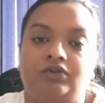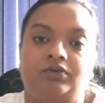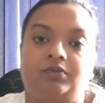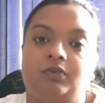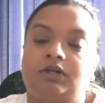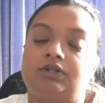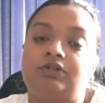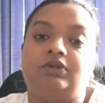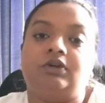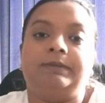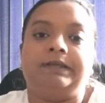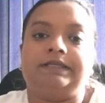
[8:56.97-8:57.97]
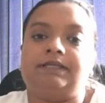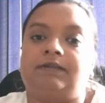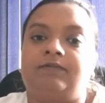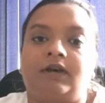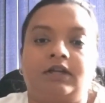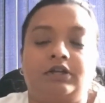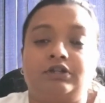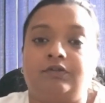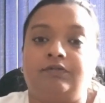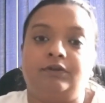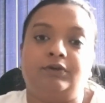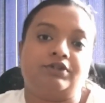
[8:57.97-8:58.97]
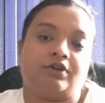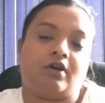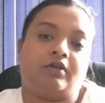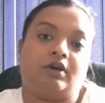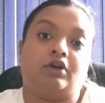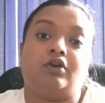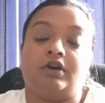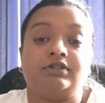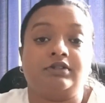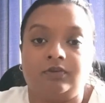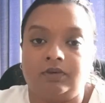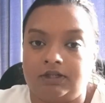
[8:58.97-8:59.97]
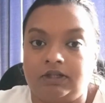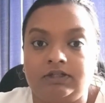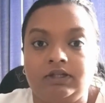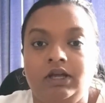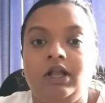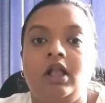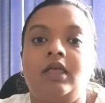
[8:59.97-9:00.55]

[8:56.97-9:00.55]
to work to curb illicit financial flows across the world,